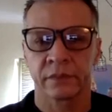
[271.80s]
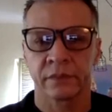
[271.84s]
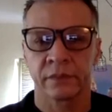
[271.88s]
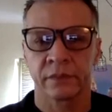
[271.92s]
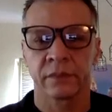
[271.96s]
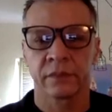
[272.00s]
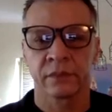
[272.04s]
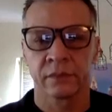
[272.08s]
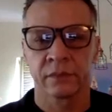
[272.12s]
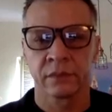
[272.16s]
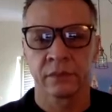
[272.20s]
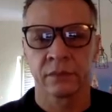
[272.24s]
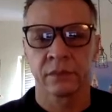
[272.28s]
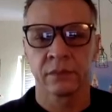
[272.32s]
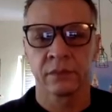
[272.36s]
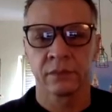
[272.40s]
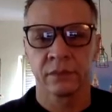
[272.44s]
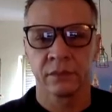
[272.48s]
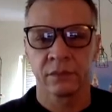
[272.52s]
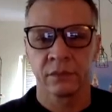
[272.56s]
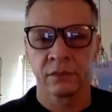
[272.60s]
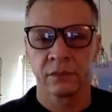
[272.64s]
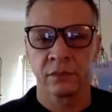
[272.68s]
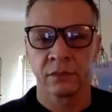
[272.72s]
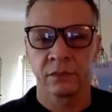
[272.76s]

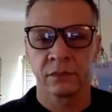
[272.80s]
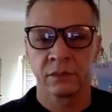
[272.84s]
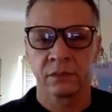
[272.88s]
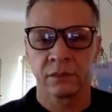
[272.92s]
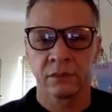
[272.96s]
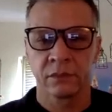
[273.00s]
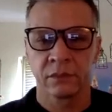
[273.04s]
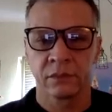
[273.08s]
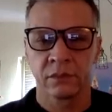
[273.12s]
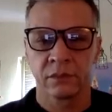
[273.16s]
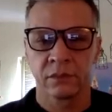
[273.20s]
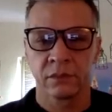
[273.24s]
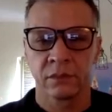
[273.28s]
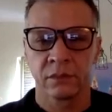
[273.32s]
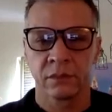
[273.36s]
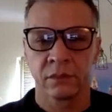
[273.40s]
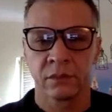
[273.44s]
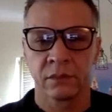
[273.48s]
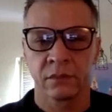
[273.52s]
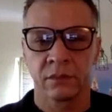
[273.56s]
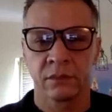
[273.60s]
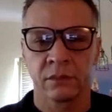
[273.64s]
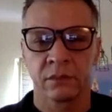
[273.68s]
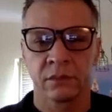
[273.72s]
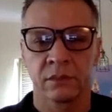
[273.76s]

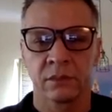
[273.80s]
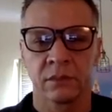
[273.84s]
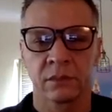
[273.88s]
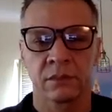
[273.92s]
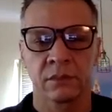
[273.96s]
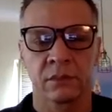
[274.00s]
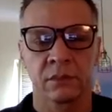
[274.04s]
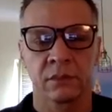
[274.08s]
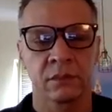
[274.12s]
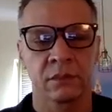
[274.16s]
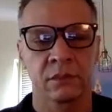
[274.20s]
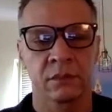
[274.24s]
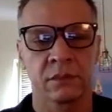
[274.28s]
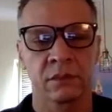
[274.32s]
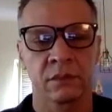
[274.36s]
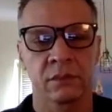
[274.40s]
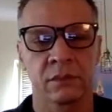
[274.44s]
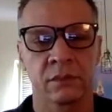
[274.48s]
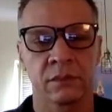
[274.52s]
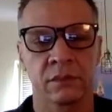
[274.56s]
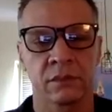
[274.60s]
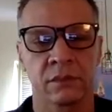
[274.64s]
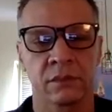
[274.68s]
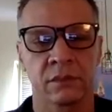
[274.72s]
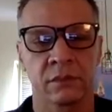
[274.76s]

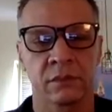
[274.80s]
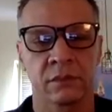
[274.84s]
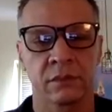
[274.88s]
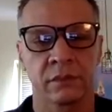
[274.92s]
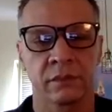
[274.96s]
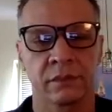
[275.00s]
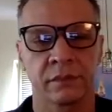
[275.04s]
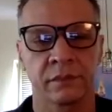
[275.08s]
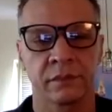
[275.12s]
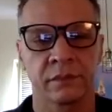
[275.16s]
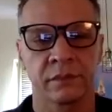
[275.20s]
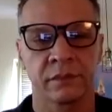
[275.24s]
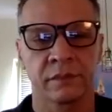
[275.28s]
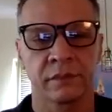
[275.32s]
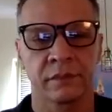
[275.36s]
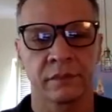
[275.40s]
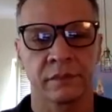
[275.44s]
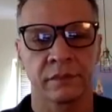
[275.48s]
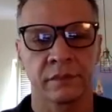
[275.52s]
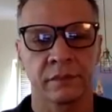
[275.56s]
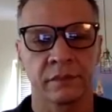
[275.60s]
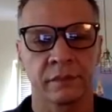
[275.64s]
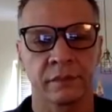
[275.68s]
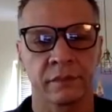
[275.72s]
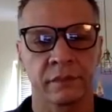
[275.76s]

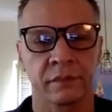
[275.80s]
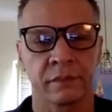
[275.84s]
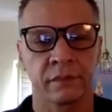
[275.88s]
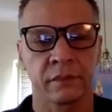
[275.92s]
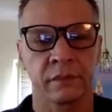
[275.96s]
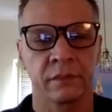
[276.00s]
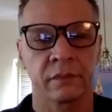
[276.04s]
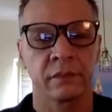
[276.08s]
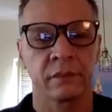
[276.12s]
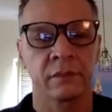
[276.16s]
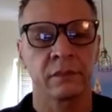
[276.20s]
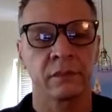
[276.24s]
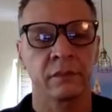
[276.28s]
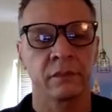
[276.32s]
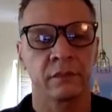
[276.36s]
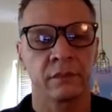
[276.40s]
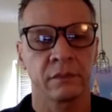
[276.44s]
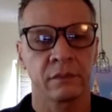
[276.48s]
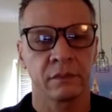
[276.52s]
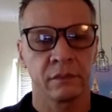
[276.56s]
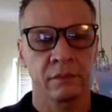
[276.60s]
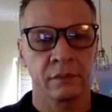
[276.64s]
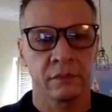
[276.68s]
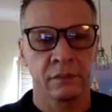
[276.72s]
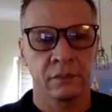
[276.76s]

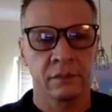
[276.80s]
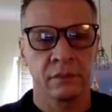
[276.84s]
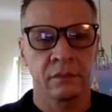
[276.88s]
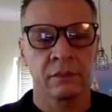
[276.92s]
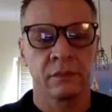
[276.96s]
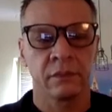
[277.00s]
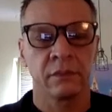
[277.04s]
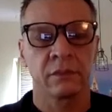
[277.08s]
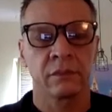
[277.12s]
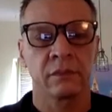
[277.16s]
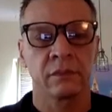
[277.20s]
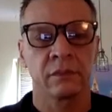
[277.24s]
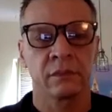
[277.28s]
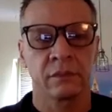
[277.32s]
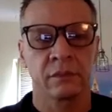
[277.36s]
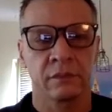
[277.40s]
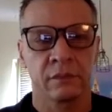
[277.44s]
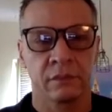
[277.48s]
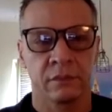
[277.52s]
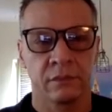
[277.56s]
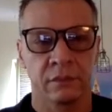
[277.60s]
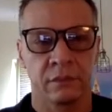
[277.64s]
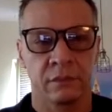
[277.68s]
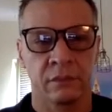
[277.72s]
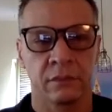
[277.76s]

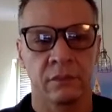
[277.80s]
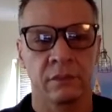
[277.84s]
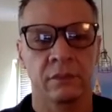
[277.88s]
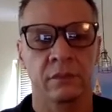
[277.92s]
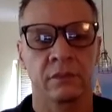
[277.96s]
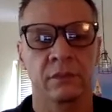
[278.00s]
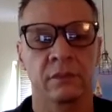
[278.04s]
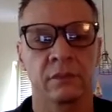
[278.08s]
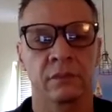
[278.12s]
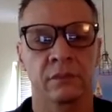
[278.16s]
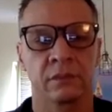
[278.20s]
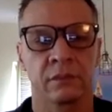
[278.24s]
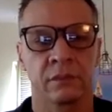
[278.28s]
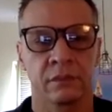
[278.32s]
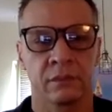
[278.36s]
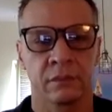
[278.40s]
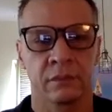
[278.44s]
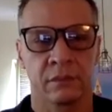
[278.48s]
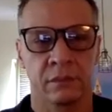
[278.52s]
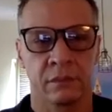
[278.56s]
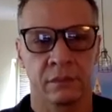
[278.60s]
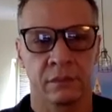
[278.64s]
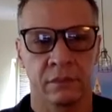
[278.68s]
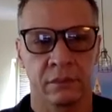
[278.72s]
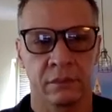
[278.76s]

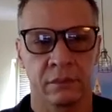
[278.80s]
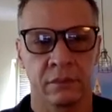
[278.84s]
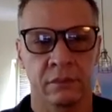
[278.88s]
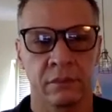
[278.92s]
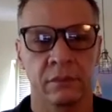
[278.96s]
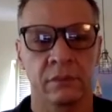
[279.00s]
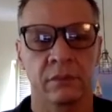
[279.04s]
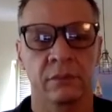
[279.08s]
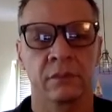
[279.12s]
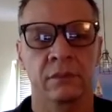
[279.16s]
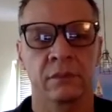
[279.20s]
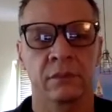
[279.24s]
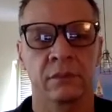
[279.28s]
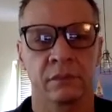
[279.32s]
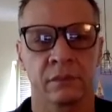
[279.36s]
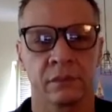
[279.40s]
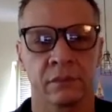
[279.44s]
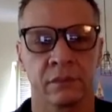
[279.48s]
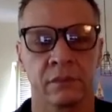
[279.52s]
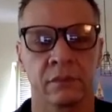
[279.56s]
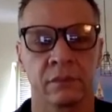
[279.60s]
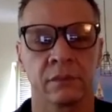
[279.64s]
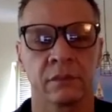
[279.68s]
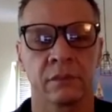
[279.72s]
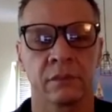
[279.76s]
(silent)